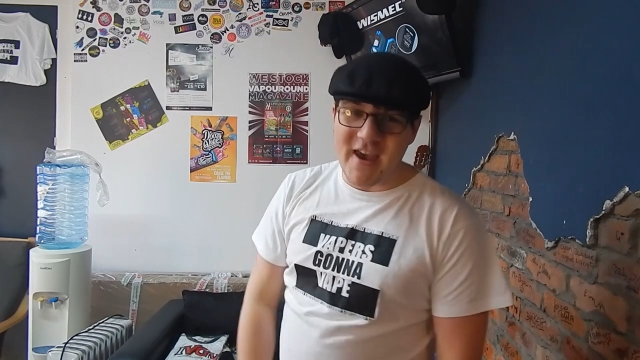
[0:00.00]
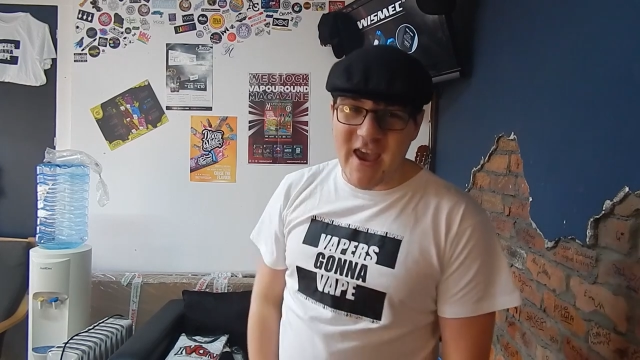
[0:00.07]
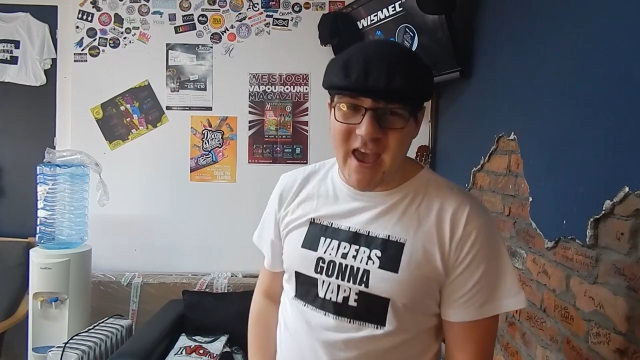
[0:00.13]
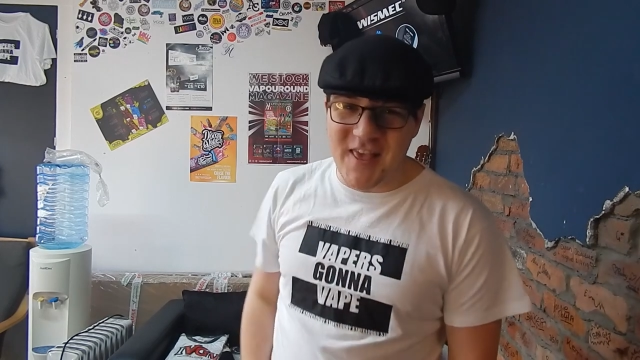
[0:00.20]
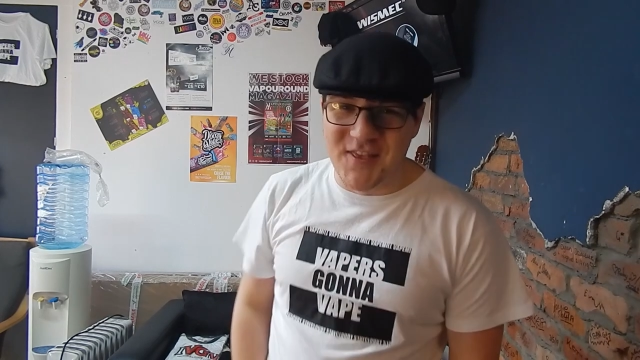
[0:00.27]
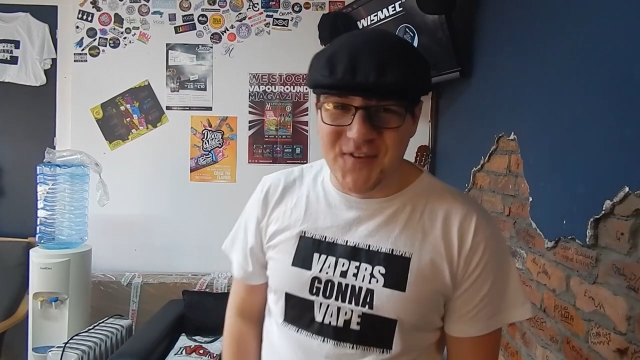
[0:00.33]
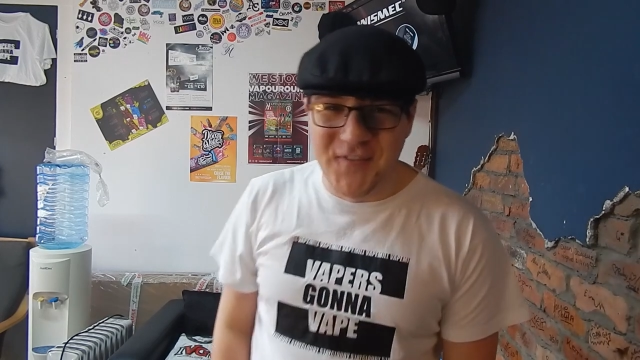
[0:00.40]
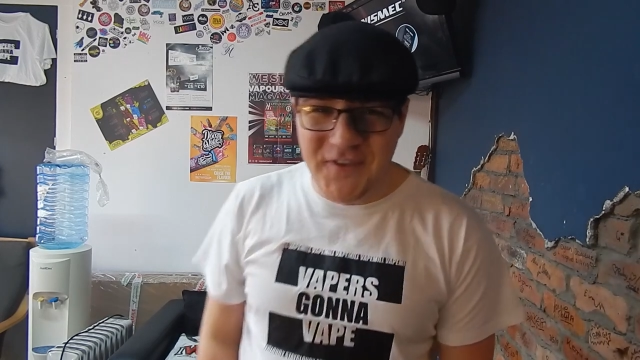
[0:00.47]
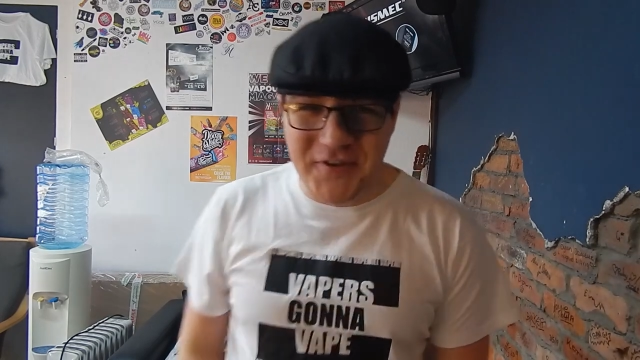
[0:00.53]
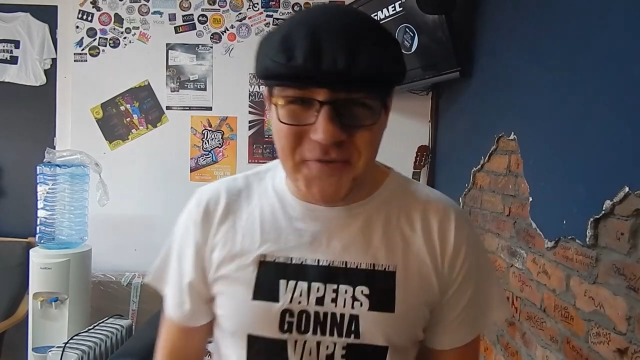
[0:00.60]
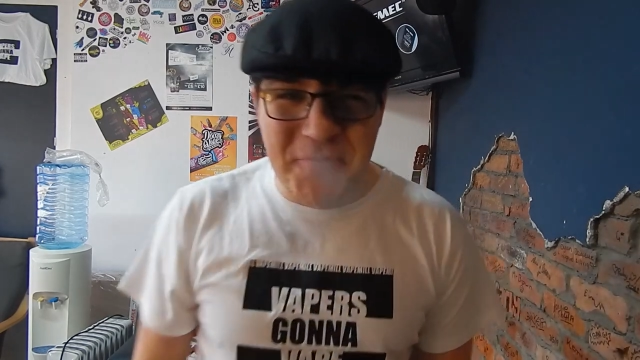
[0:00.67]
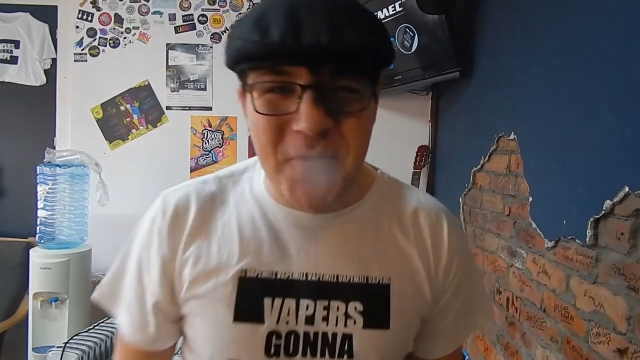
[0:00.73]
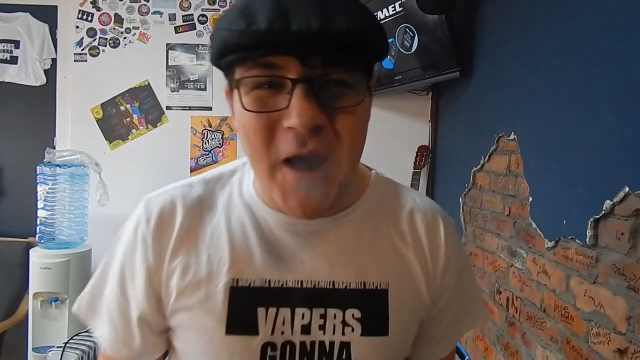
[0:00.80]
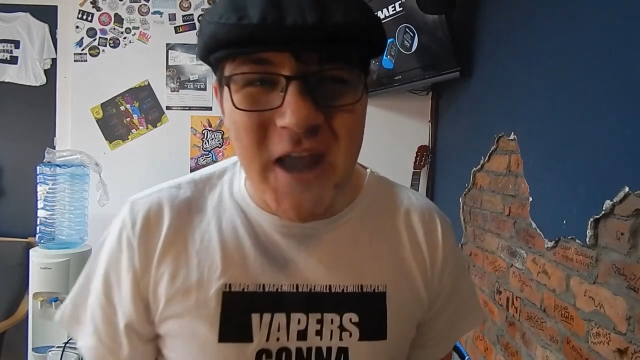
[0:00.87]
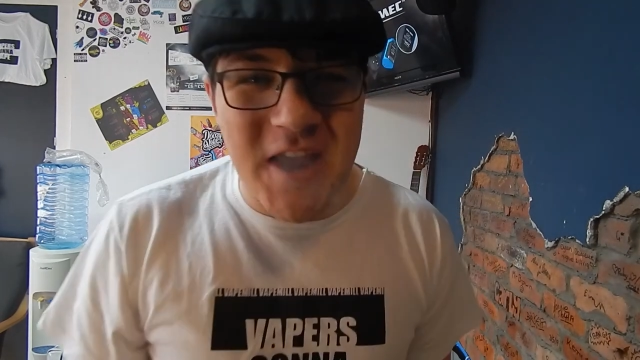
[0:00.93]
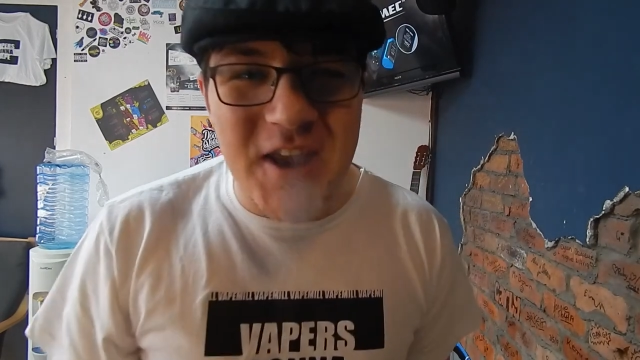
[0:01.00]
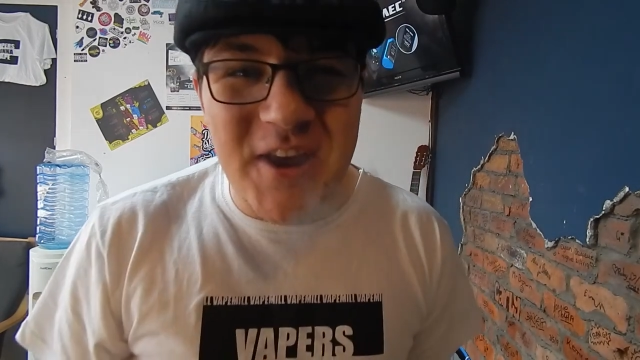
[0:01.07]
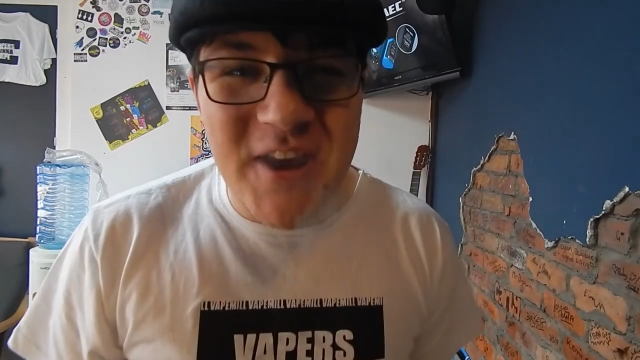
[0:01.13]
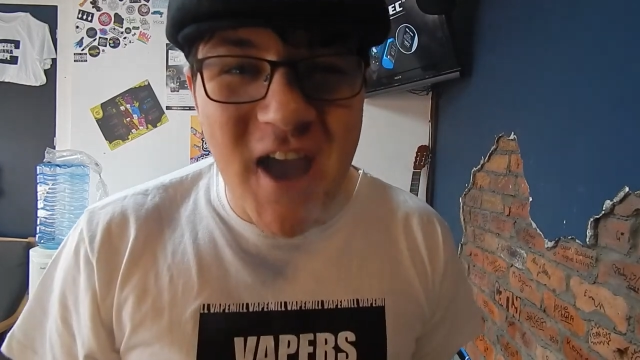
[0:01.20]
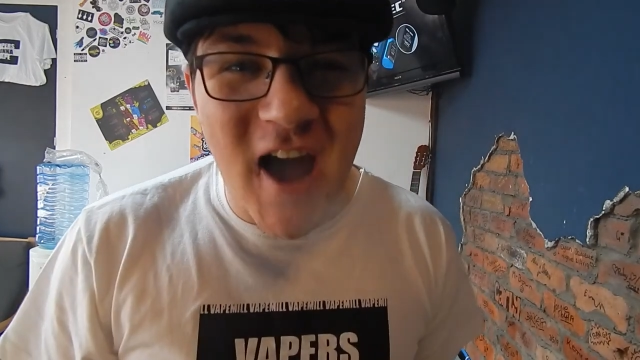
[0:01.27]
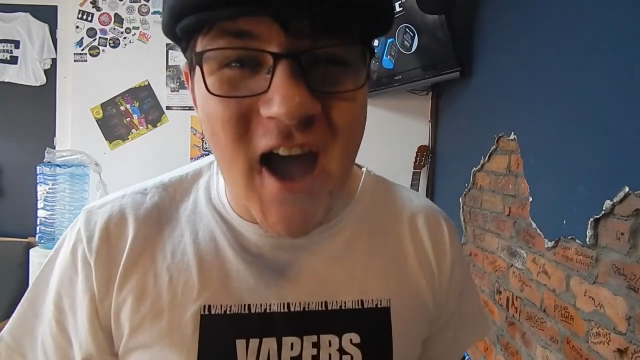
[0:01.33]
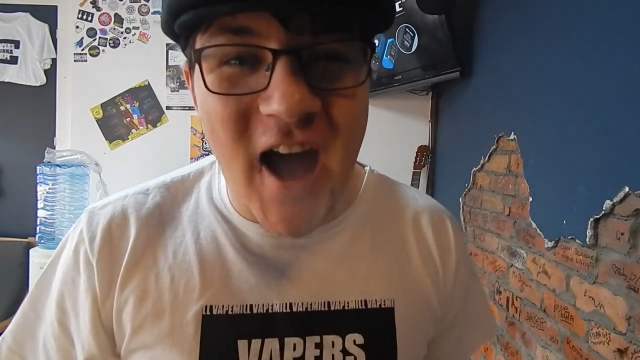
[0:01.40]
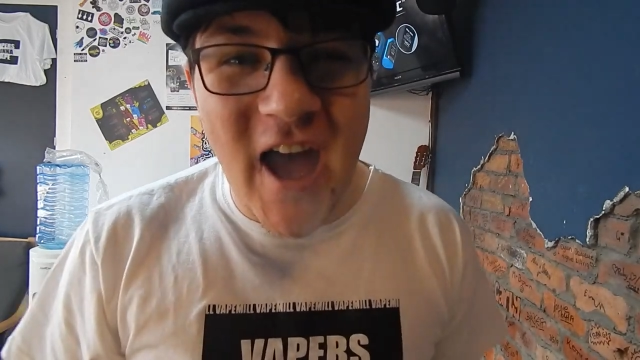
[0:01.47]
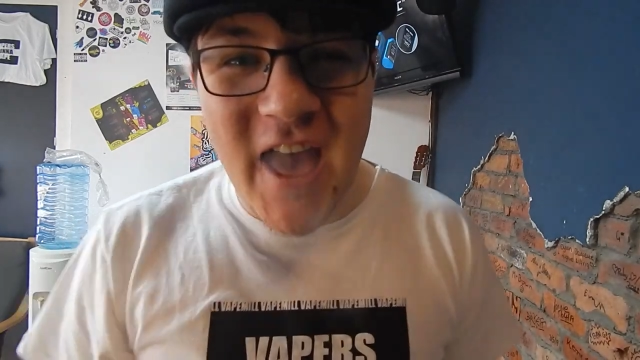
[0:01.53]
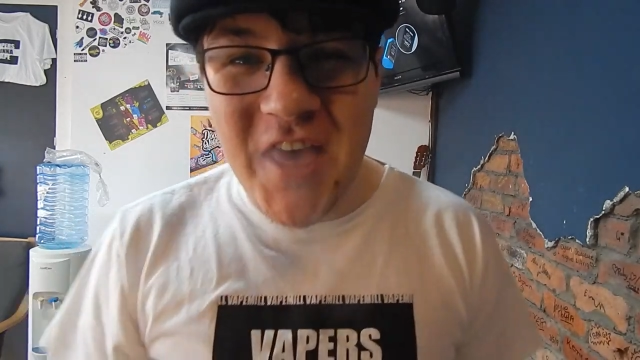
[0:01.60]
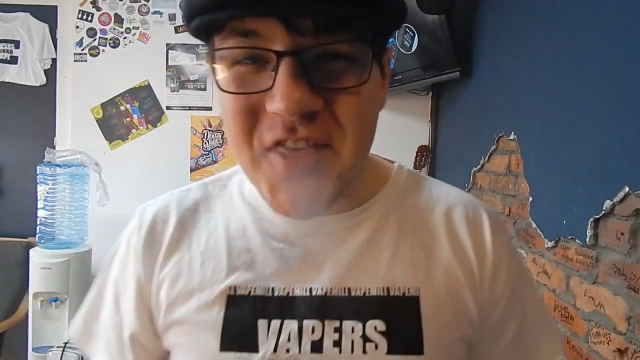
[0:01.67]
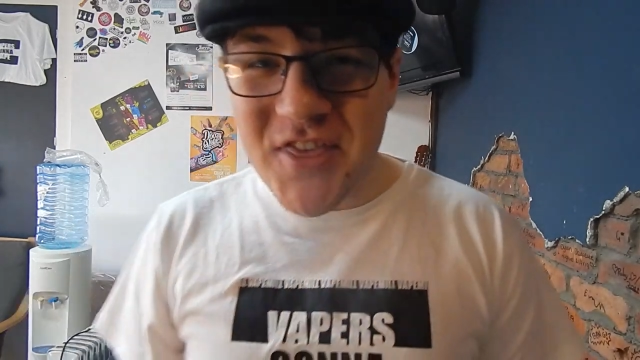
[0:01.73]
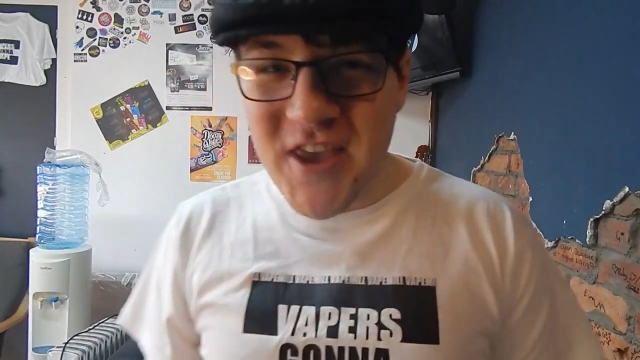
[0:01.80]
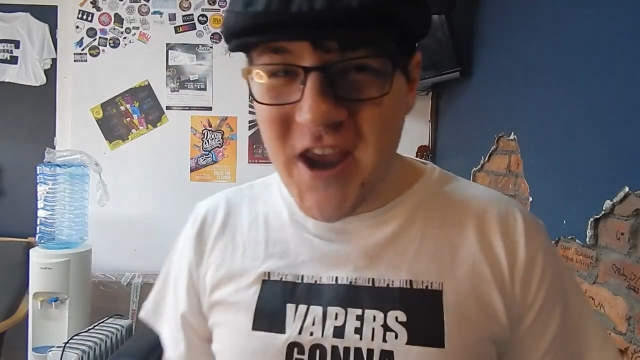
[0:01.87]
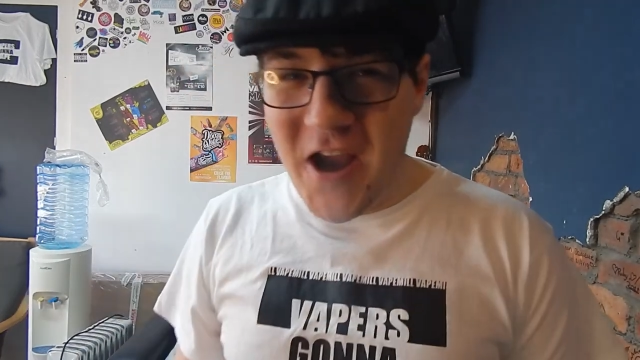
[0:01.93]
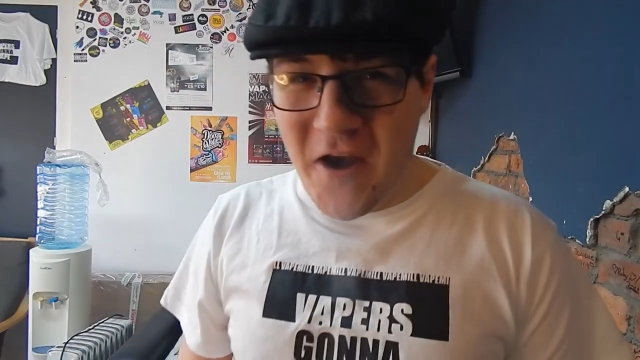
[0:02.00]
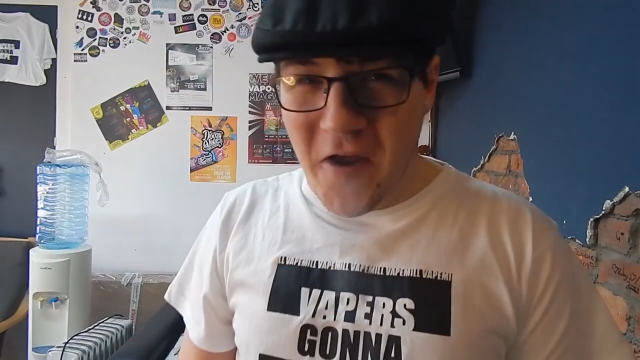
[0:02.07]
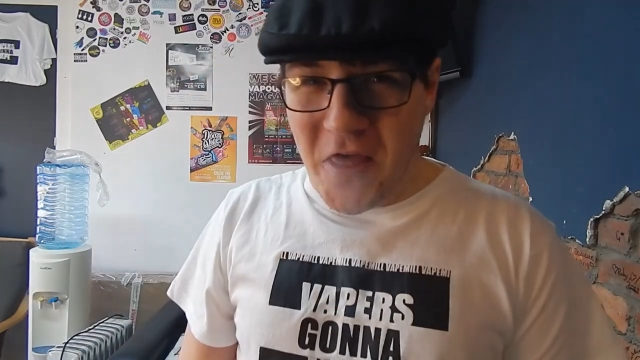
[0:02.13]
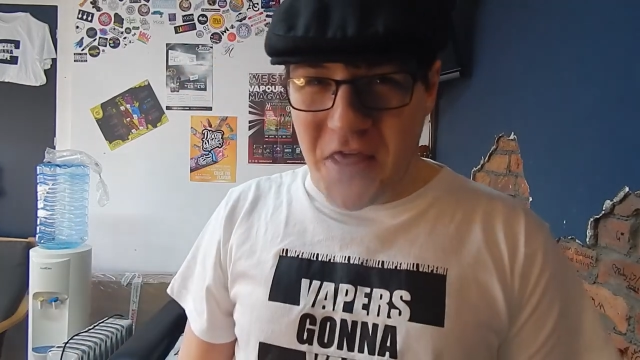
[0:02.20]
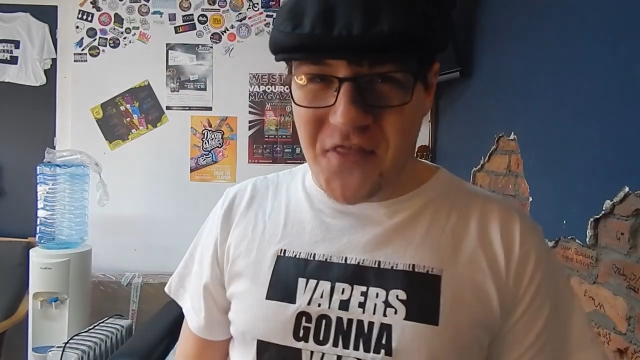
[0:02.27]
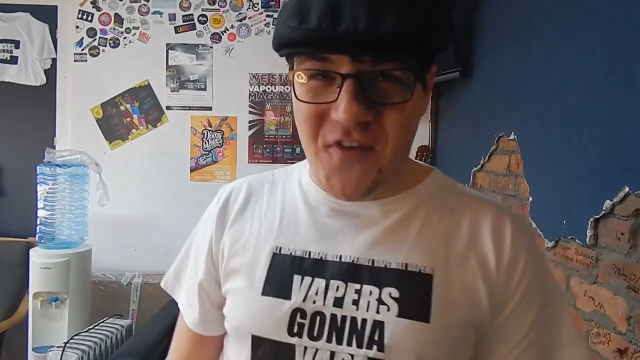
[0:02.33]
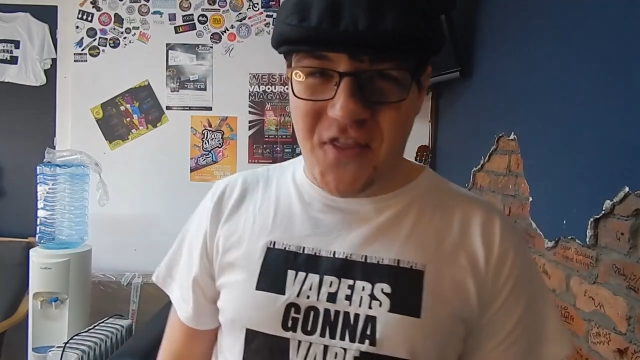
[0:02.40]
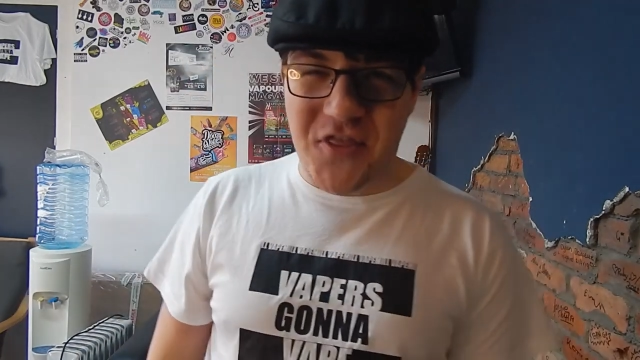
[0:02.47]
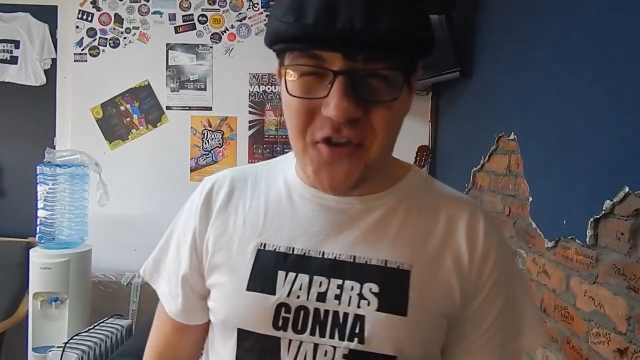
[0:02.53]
It's the train, guys. Here's the